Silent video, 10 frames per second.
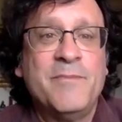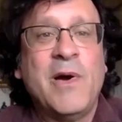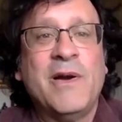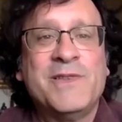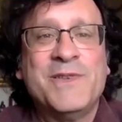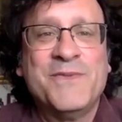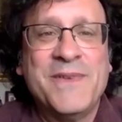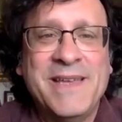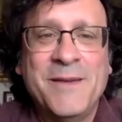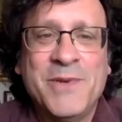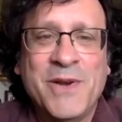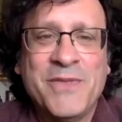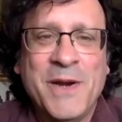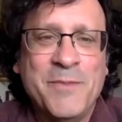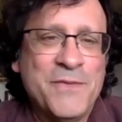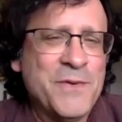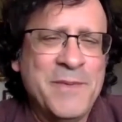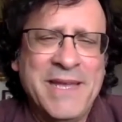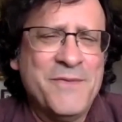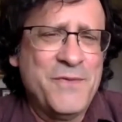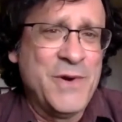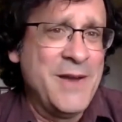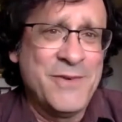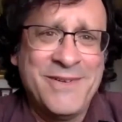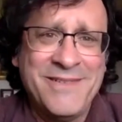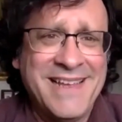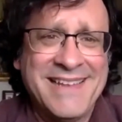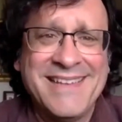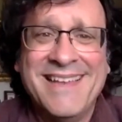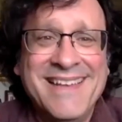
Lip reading: parts of EMDR therapy for me forever, like